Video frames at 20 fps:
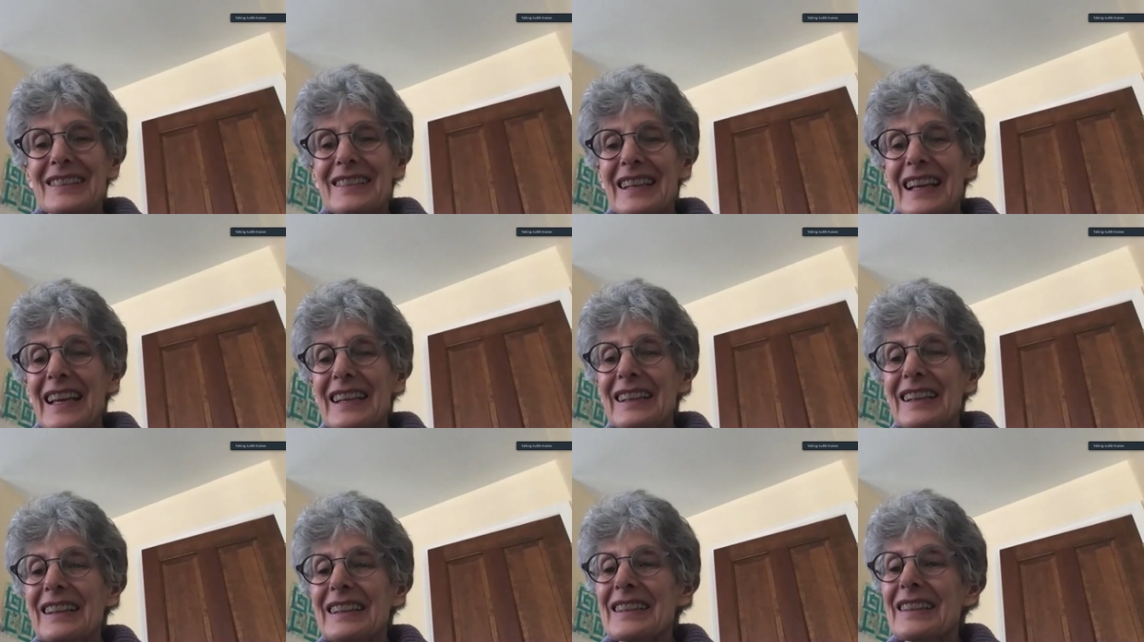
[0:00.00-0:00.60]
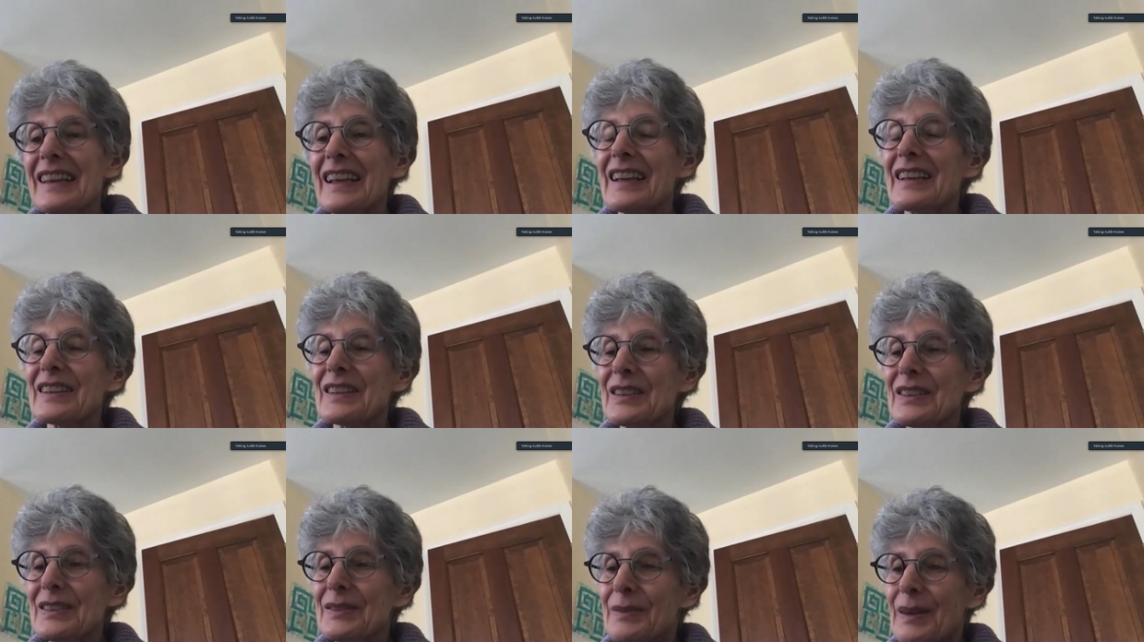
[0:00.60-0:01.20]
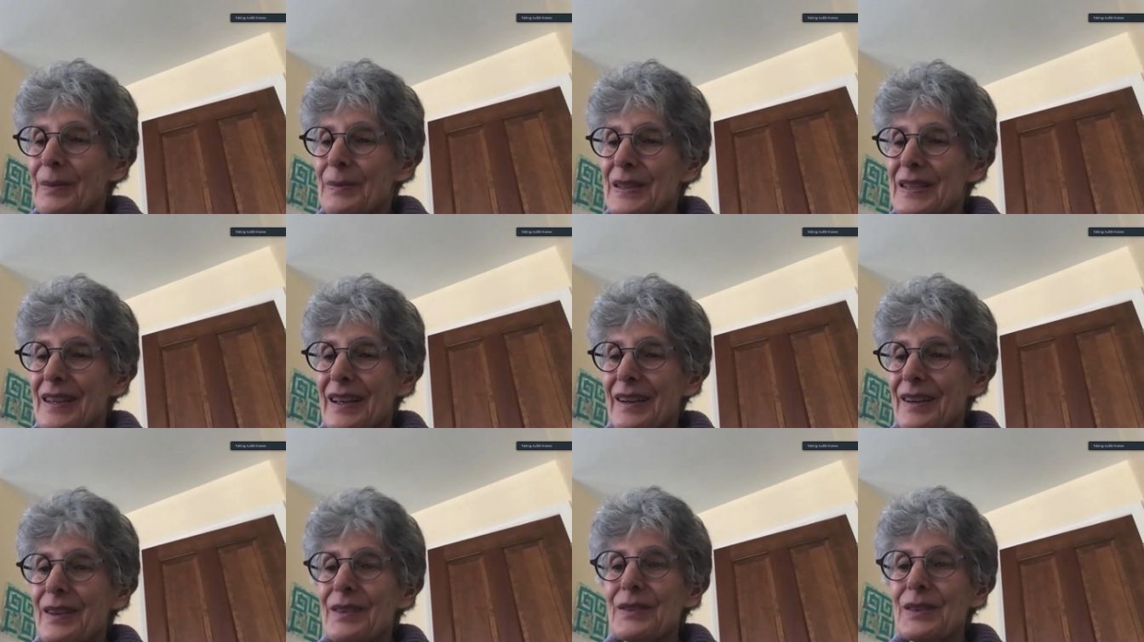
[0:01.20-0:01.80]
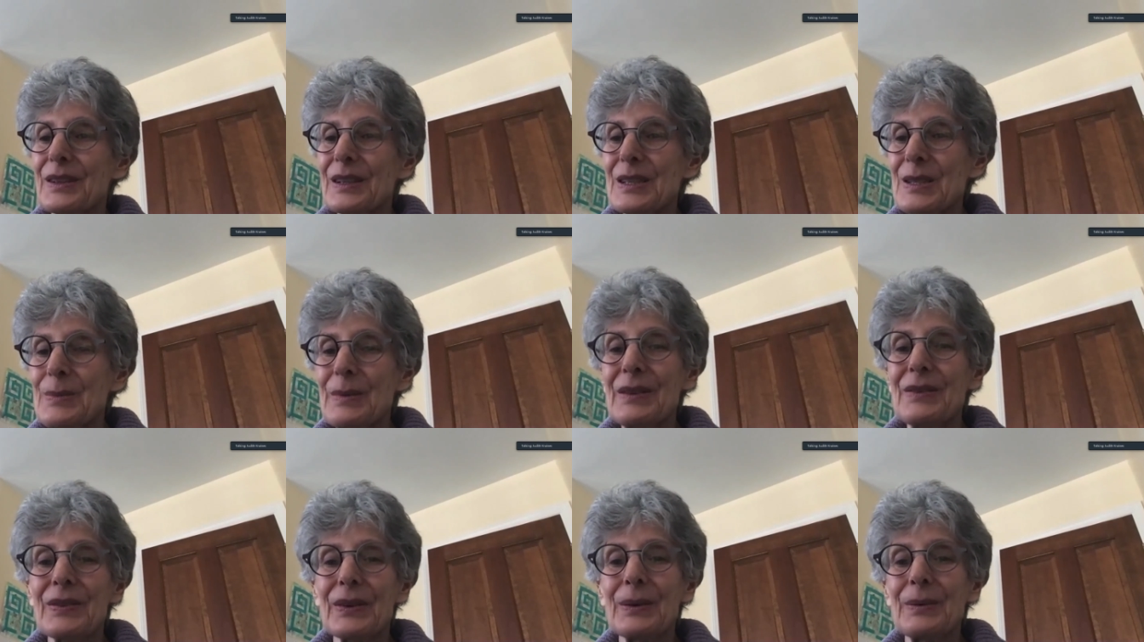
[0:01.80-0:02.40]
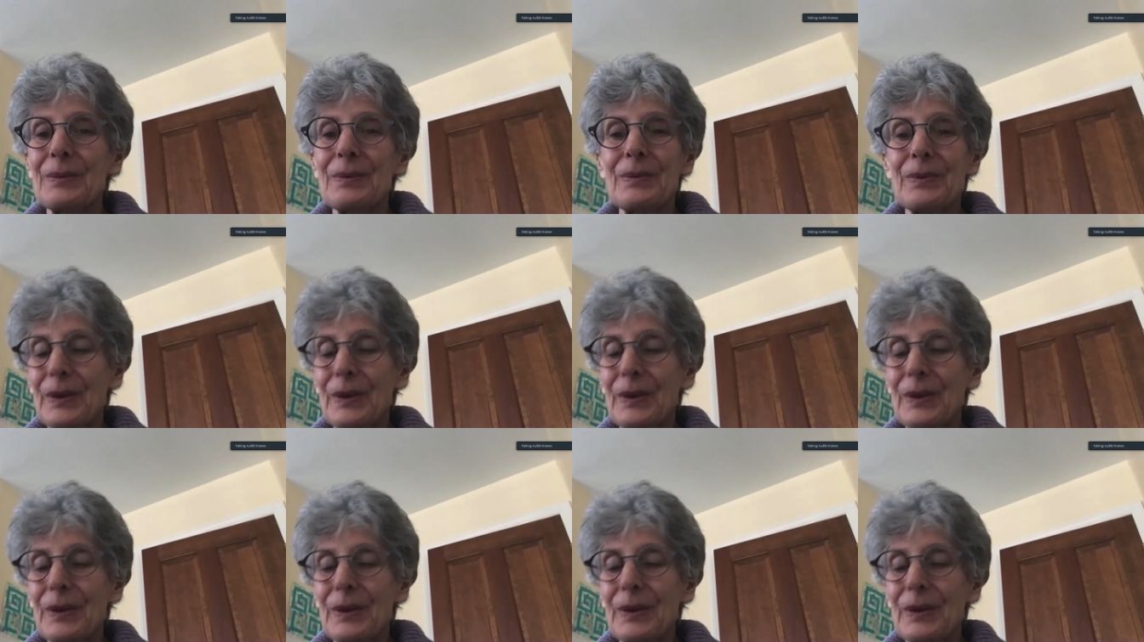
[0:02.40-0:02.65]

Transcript: Sandel, and thank you, Representative Guzman, for,